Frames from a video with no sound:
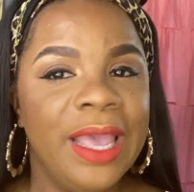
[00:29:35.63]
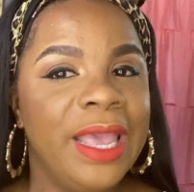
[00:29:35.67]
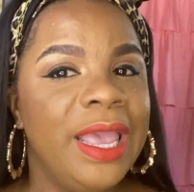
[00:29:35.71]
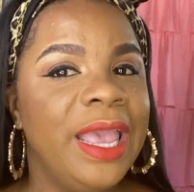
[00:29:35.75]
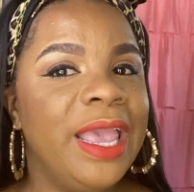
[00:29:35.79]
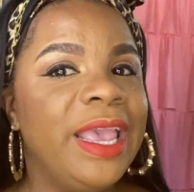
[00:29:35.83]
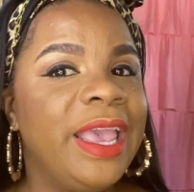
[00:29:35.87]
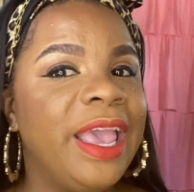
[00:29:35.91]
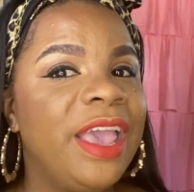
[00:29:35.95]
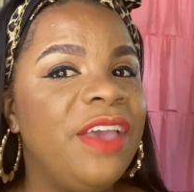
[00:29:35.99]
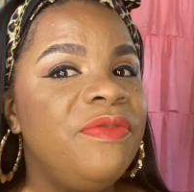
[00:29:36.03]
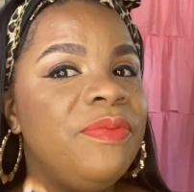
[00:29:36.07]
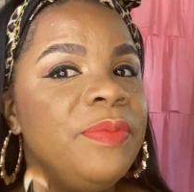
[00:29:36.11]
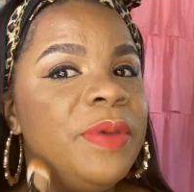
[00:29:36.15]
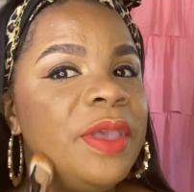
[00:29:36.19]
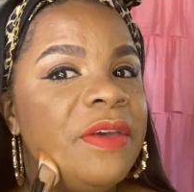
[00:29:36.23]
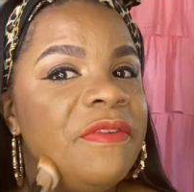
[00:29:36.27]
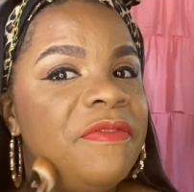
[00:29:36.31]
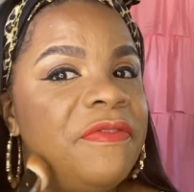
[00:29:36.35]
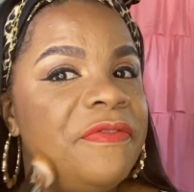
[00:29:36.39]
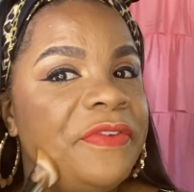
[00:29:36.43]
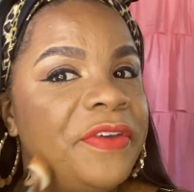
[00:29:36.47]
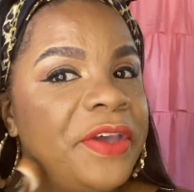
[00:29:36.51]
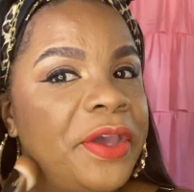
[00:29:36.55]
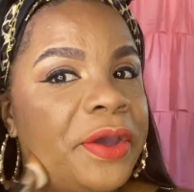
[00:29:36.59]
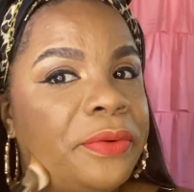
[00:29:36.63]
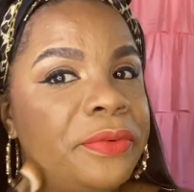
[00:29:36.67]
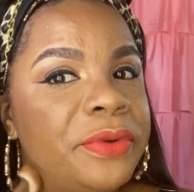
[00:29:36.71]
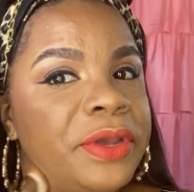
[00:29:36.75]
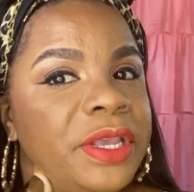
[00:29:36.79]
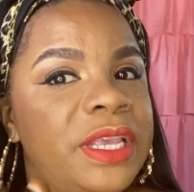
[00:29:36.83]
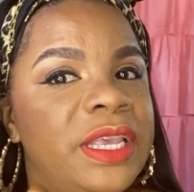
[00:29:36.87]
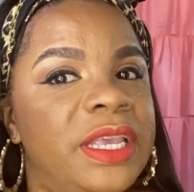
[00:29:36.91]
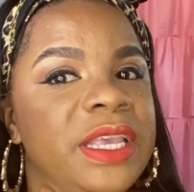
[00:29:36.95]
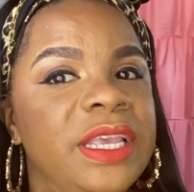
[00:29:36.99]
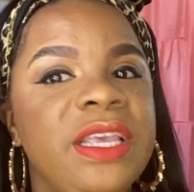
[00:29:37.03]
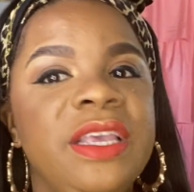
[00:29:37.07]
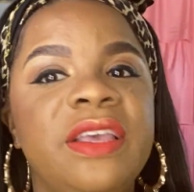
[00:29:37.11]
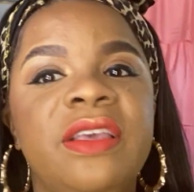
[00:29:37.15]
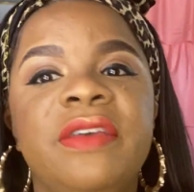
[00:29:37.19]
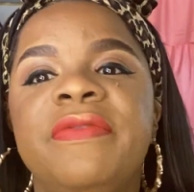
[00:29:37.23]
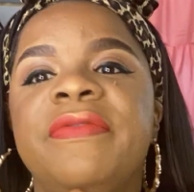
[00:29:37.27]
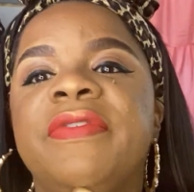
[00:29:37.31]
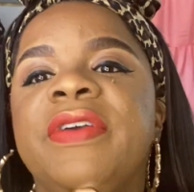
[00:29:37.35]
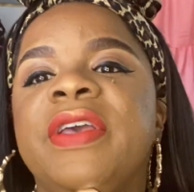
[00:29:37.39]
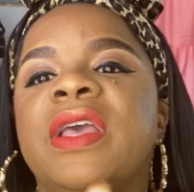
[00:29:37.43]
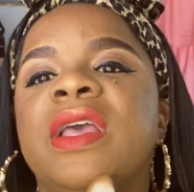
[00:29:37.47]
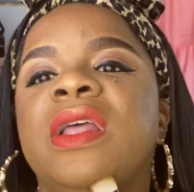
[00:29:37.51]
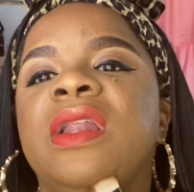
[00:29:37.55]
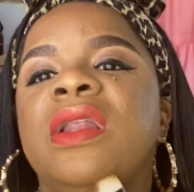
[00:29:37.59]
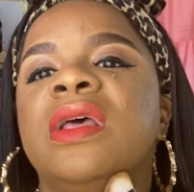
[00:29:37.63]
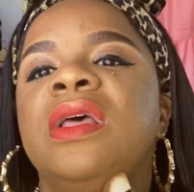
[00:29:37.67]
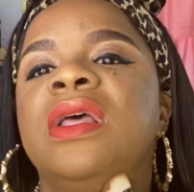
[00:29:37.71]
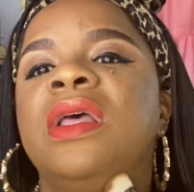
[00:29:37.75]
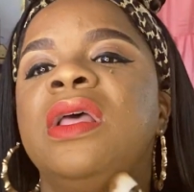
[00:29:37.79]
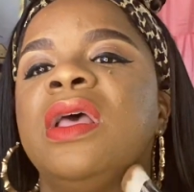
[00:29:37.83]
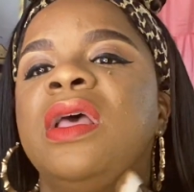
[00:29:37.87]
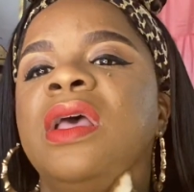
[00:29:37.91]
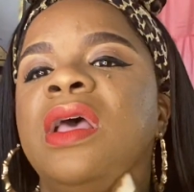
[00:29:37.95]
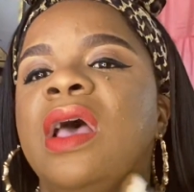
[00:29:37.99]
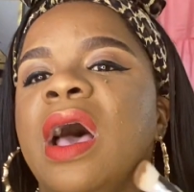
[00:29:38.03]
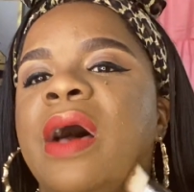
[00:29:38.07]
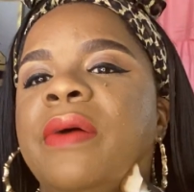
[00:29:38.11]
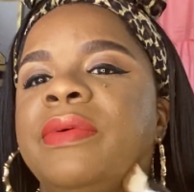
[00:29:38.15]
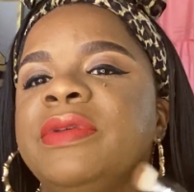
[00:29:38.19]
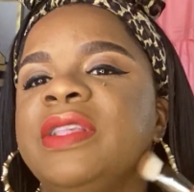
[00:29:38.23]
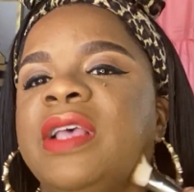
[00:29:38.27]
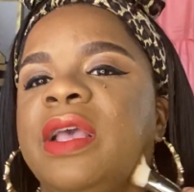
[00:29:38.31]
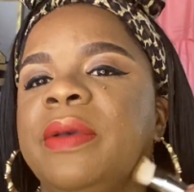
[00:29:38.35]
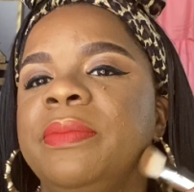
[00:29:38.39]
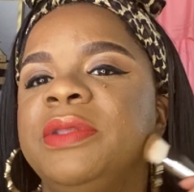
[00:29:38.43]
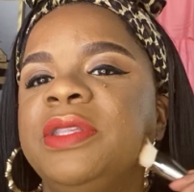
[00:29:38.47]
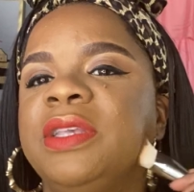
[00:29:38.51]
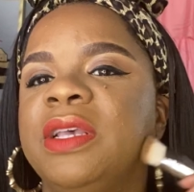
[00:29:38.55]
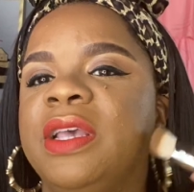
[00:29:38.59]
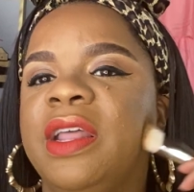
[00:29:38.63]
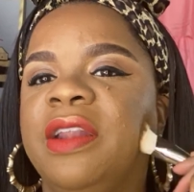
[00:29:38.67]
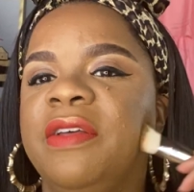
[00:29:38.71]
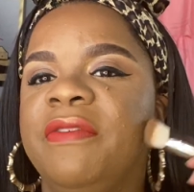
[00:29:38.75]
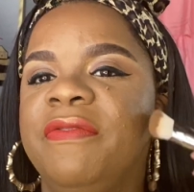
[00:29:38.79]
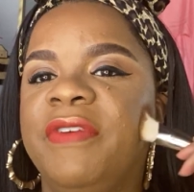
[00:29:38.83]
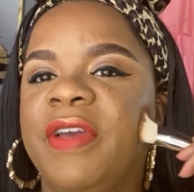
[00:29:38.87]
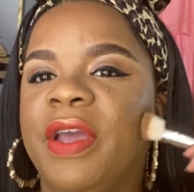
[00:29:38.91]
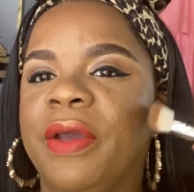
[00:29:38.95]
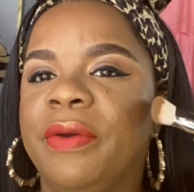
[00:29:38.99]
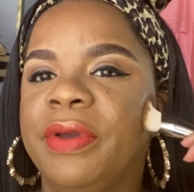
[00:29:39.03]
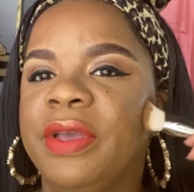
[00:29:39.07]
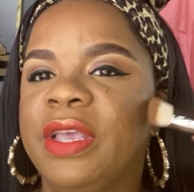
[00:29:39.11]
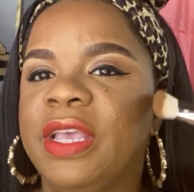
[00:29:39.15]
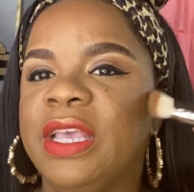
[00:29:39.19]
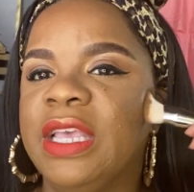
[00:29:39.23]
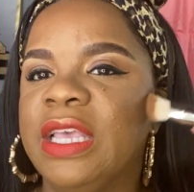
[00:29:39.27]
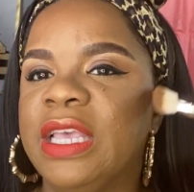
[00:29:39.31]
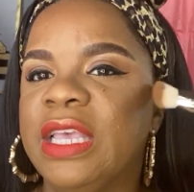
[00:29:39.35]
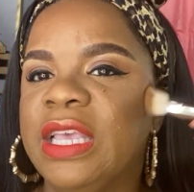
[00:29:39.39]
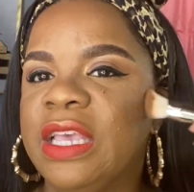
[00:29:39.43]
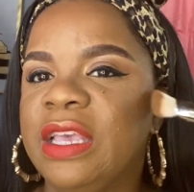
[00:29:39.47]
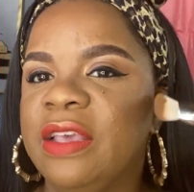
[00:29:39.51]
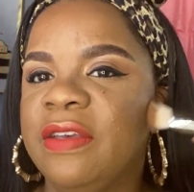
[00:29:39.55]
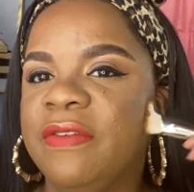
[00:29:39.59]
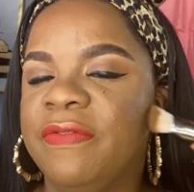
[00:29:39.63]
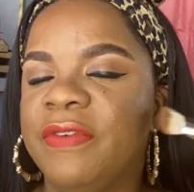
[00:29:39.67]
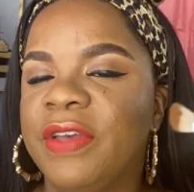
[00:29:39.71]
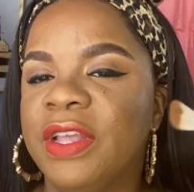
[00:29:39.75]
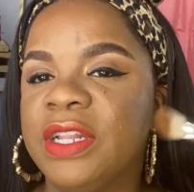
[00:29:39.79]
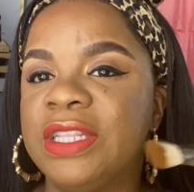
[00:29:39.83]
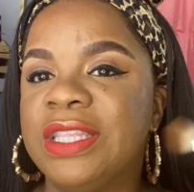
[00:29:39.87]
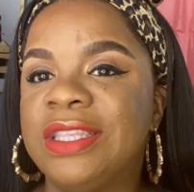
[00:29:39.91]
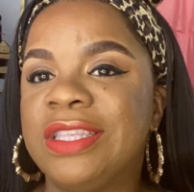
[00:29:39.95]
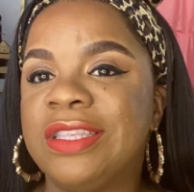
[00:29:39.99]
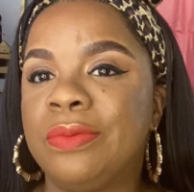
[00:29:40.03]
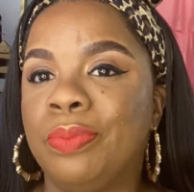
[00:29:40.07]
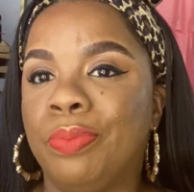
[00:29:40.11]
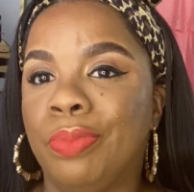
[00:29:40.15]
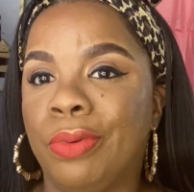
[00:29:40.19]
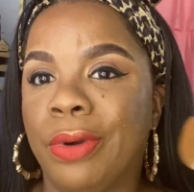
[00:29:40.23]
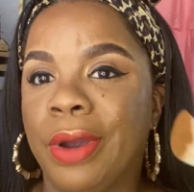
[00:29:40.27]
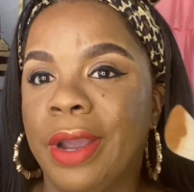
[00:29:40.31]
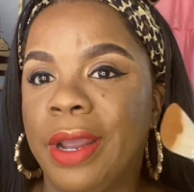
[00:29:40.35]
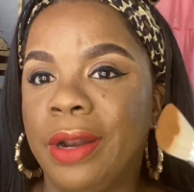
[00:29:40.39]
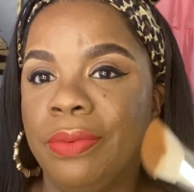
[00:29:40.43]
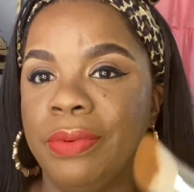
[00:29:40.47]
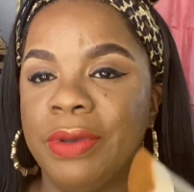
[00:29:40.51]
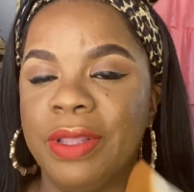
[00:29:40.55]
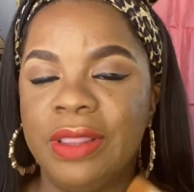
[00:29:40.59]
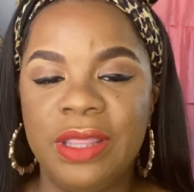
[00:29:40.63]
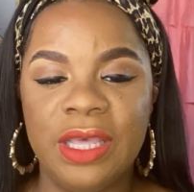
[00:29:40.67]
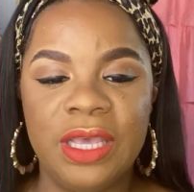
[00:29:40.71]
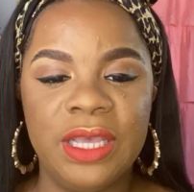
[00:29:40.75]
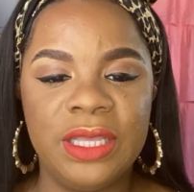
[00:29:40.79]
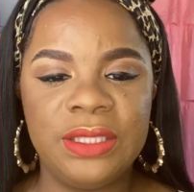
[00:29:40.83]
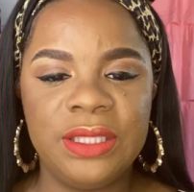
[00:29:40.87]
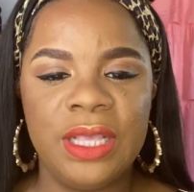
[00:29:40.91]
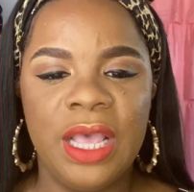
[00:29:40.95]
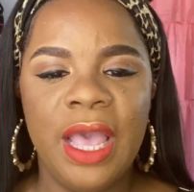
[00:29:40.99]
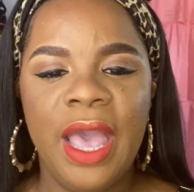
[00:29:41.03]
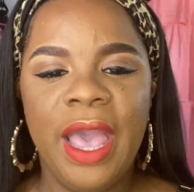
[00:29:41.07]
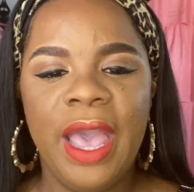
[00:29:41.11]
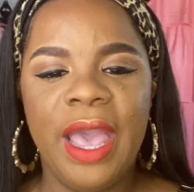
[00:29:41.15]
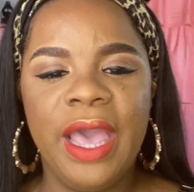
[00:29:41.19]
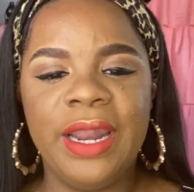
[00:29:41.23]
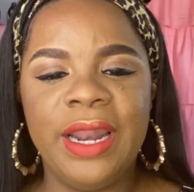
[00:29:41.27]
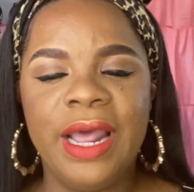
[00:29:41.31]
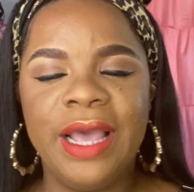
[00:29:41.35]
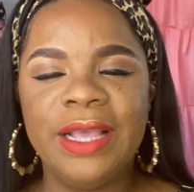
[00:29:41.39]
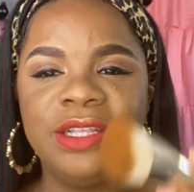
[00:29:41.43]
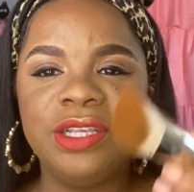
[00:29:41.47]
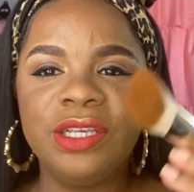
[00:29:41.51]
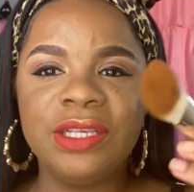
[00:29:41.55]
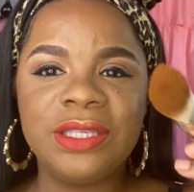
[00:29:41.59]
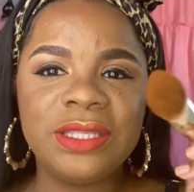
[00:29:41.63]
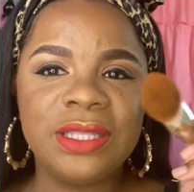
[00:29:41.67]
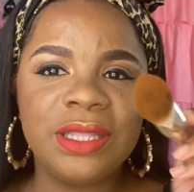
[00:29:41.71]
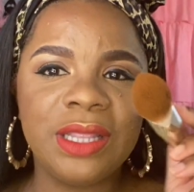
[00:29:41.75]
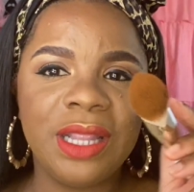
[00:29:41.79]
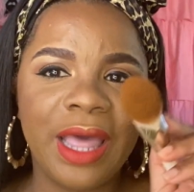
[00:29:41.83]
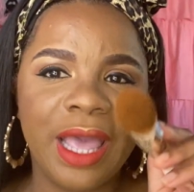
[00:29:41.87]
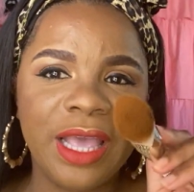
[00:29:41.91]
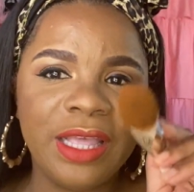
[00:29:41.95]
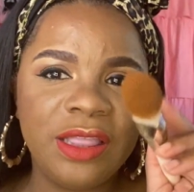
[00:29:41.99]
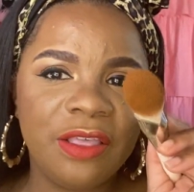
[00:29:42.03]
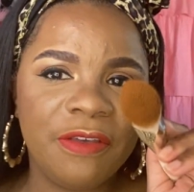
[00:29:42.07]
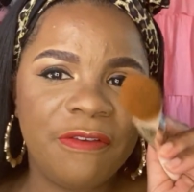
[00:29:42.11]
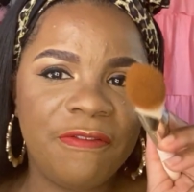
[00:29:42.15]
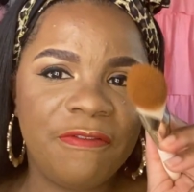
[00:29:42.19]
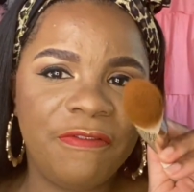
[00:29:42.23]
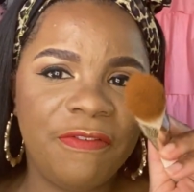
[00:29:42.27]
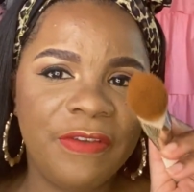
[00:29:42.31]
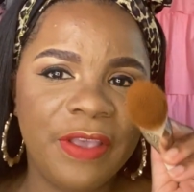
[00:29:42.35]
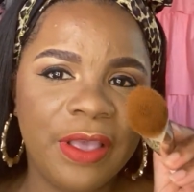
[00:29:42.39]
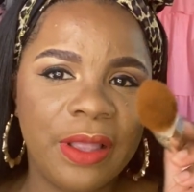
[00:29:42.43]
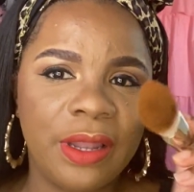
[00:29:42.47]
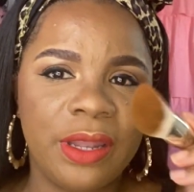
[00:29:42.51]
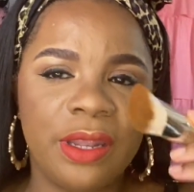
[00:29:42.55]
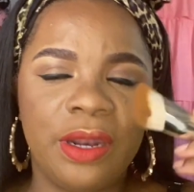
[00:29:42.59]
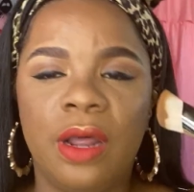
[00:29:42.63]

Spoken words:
It gave me a very even, I was able to get a very even spread with this, and I just like the feel.